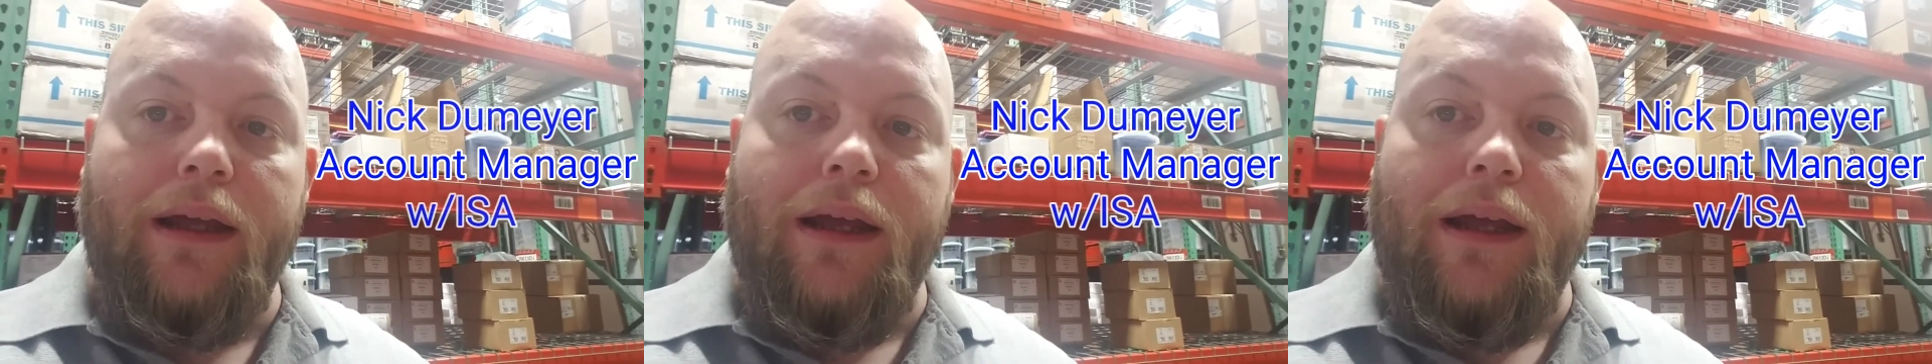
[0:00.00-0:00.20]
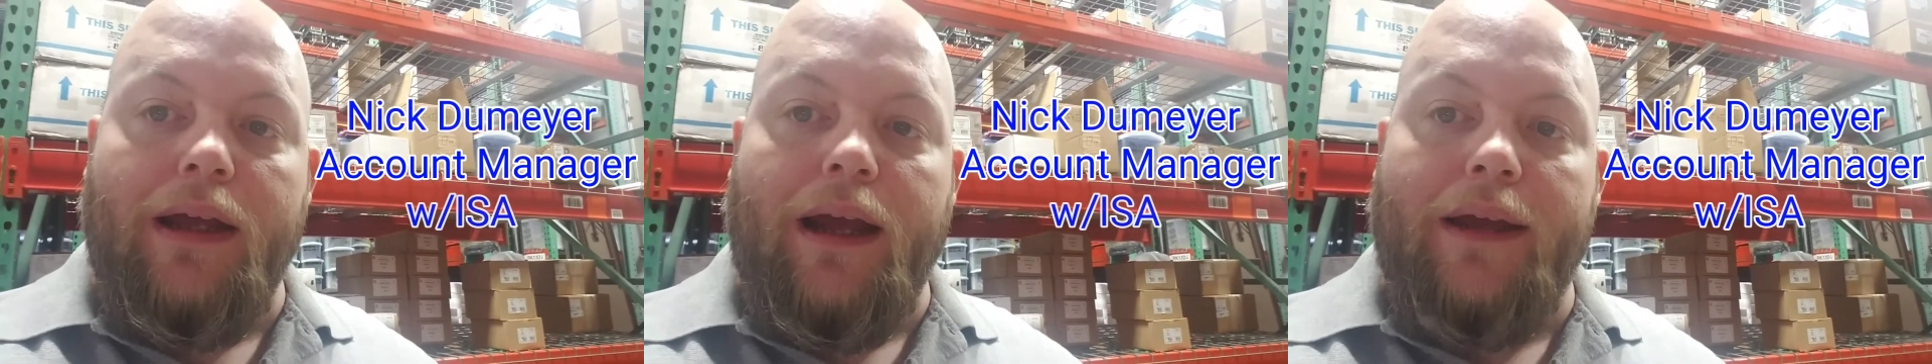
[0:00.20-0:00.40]

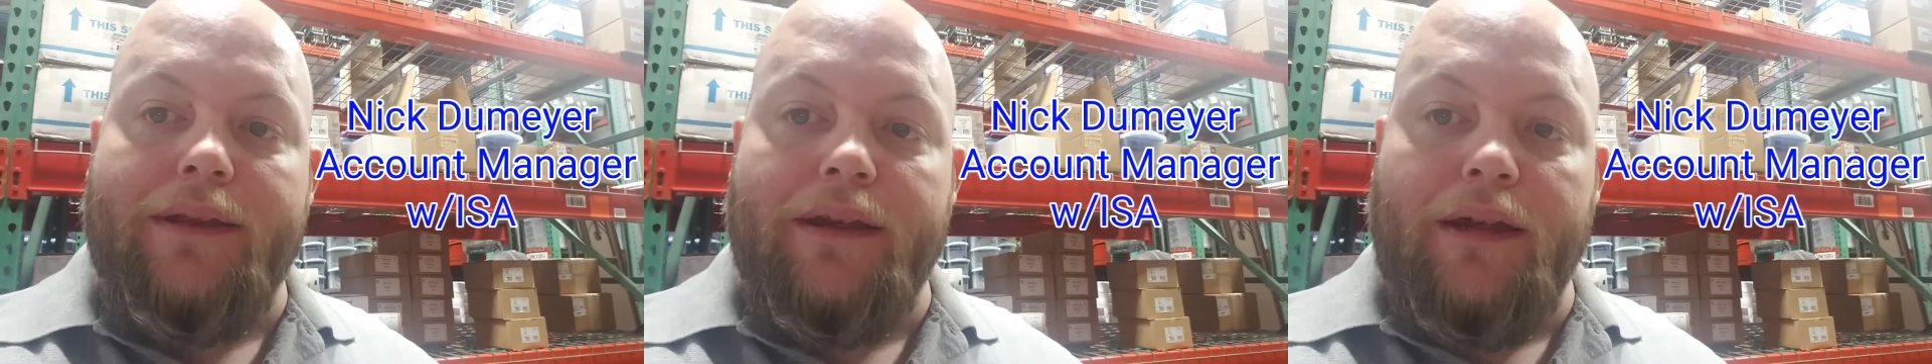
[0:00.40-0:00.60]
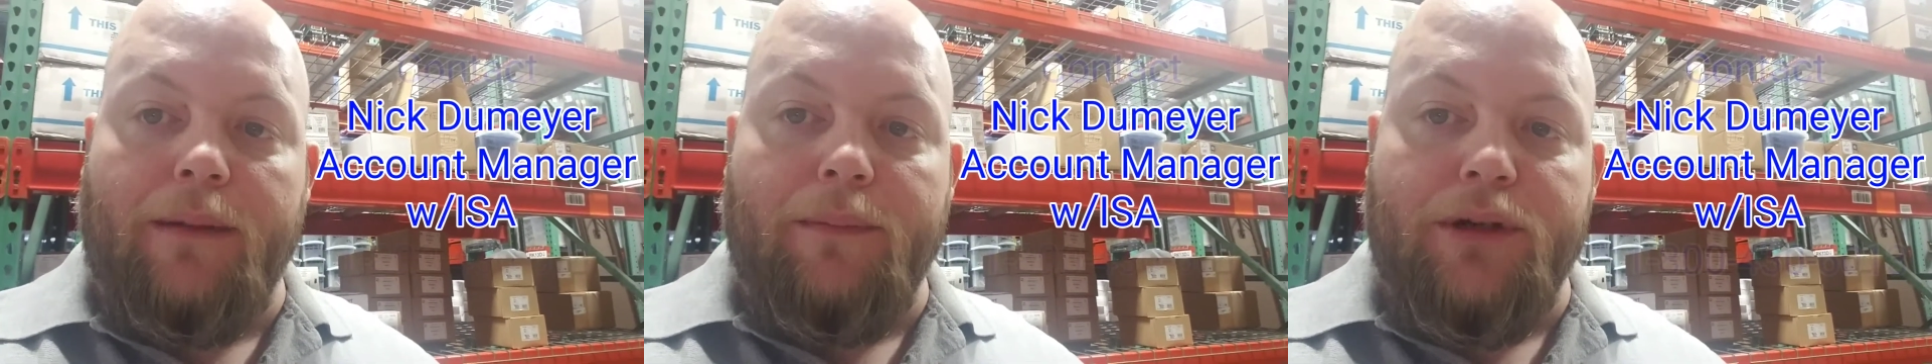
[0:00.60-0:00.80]
at the
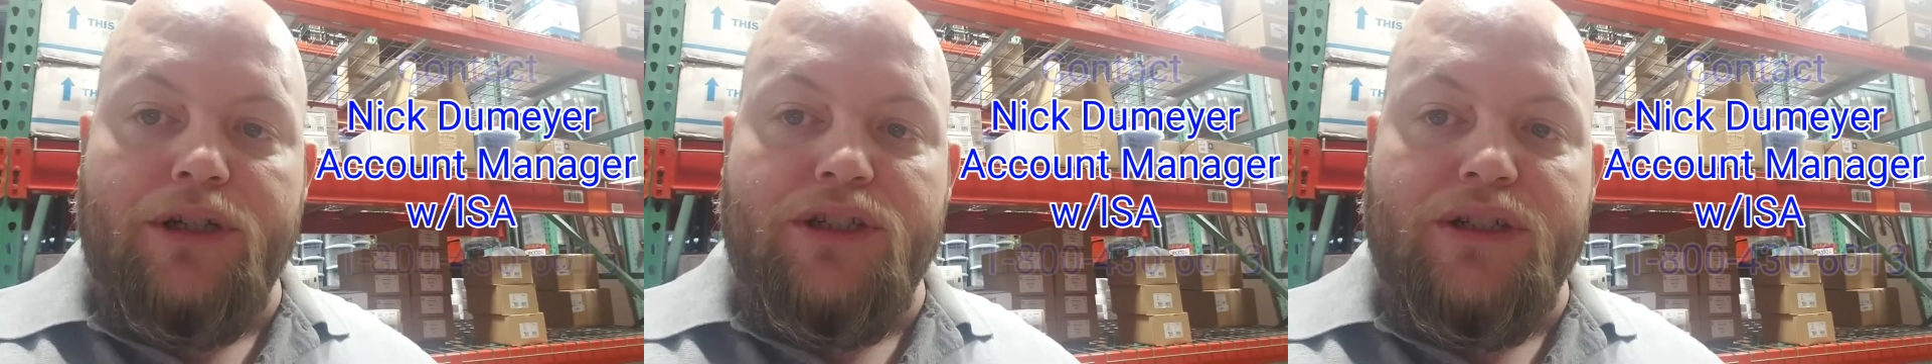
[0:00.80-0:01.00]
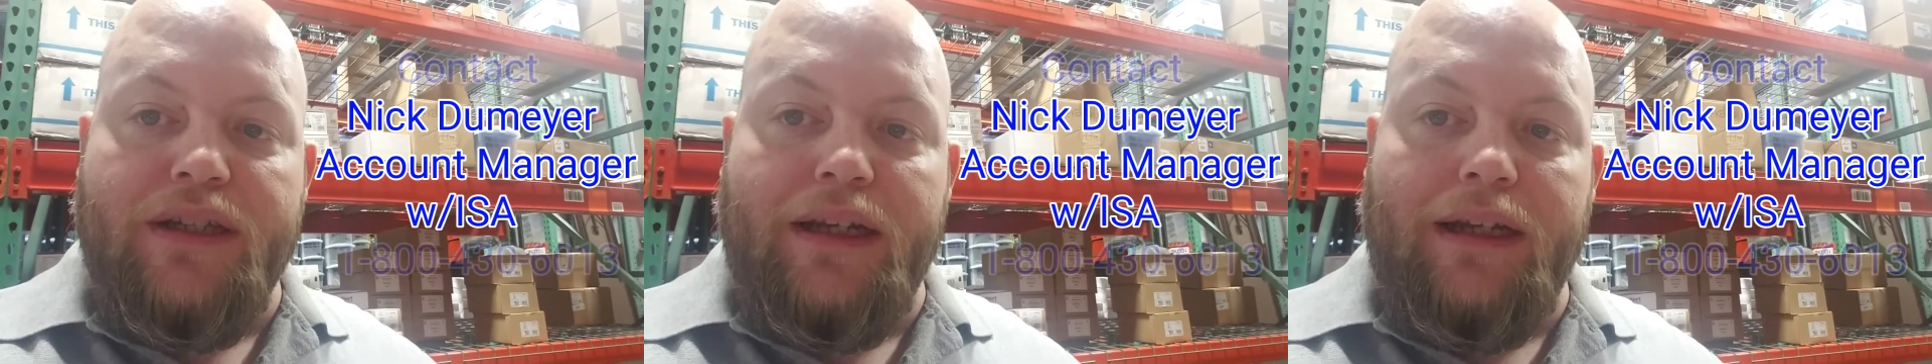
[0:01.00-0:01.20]
number you
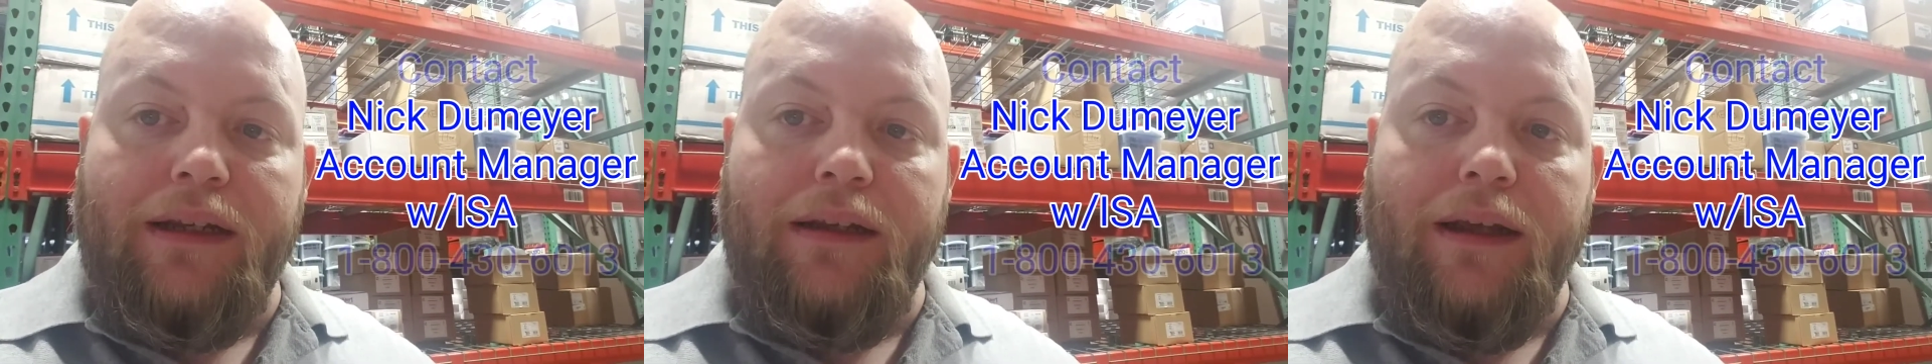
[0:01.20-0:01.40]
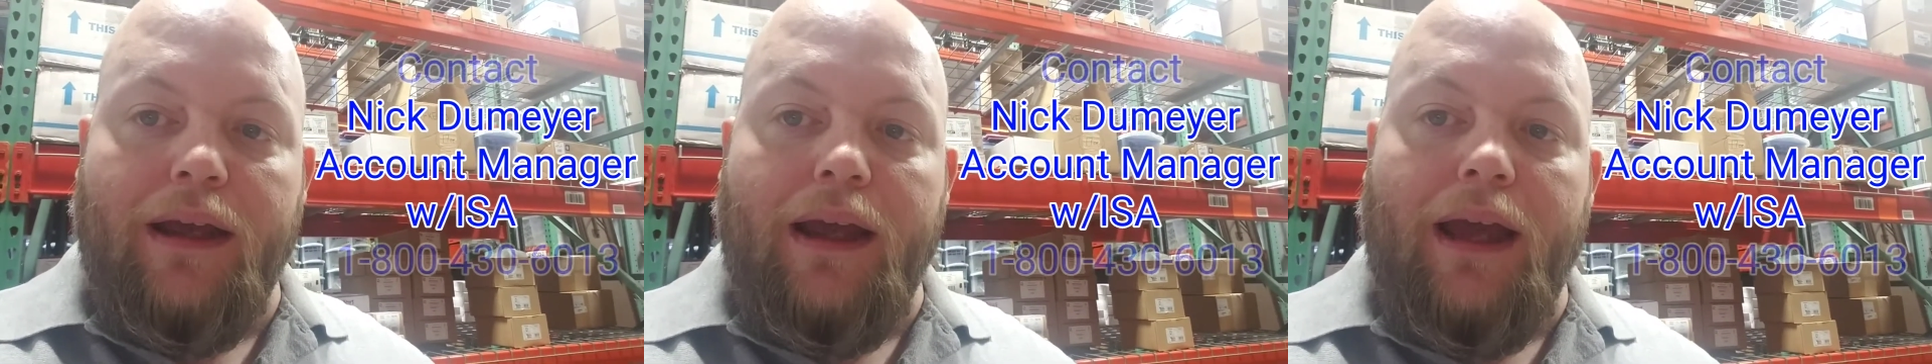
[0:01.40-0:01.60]
see,
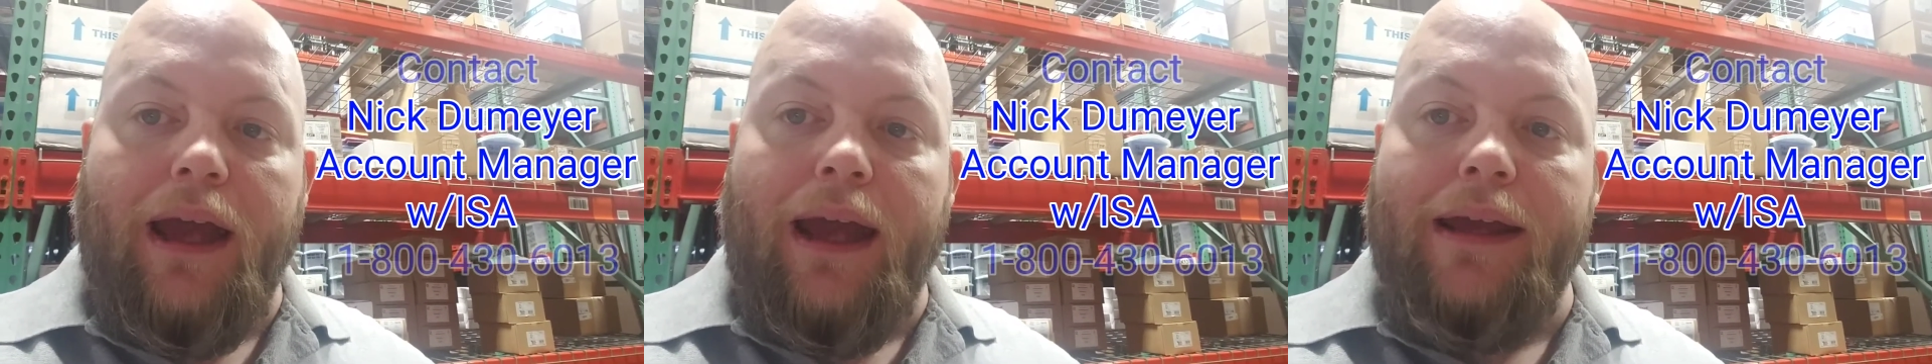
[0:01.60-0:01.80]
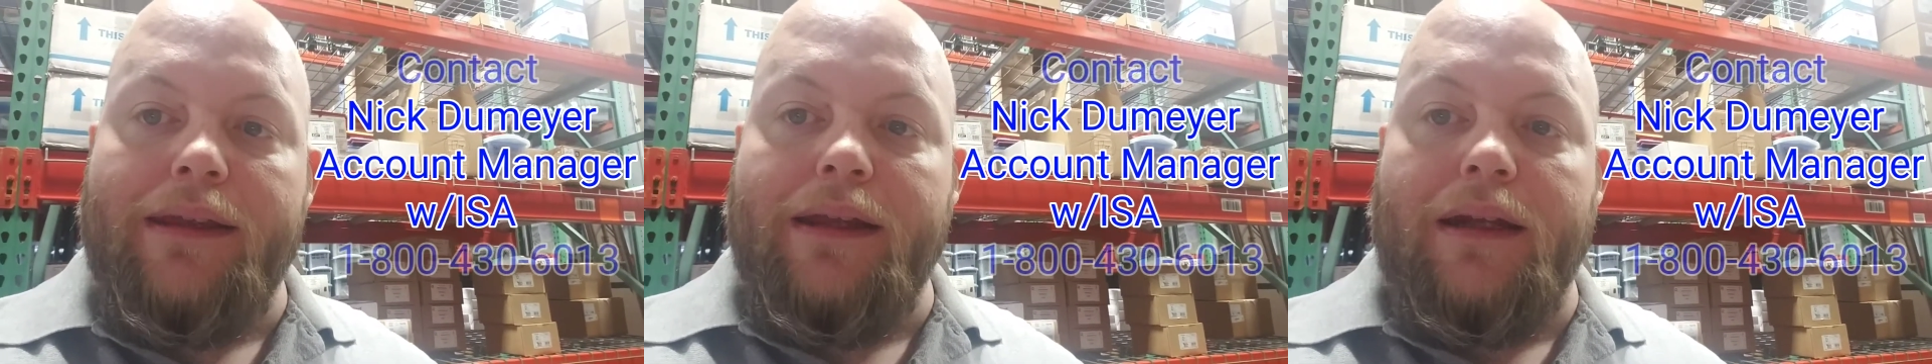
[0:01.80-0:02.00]

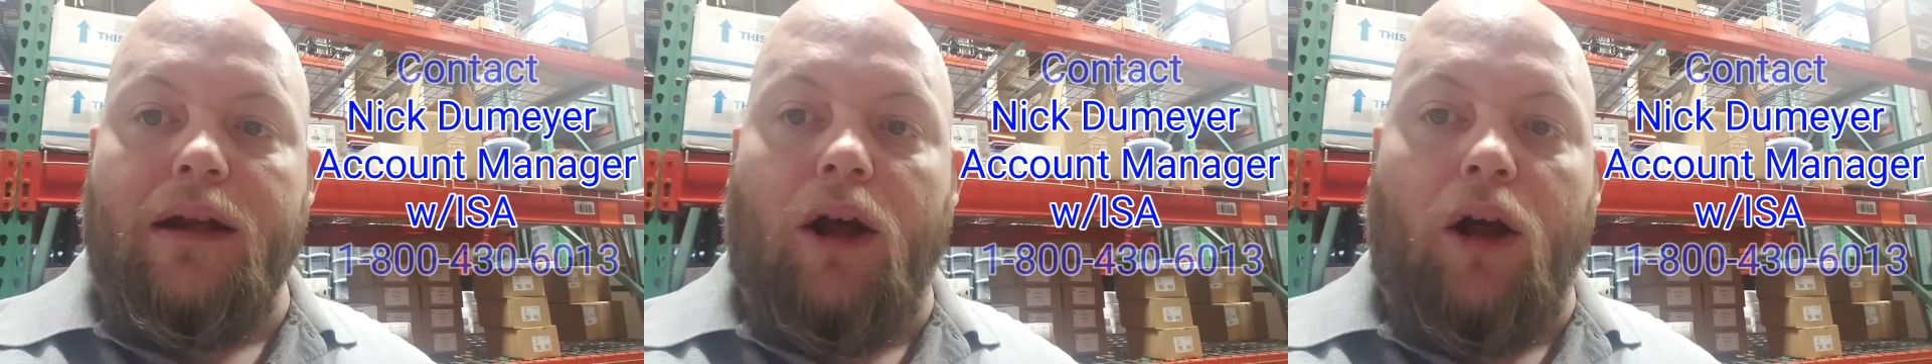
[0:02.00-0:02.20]
and then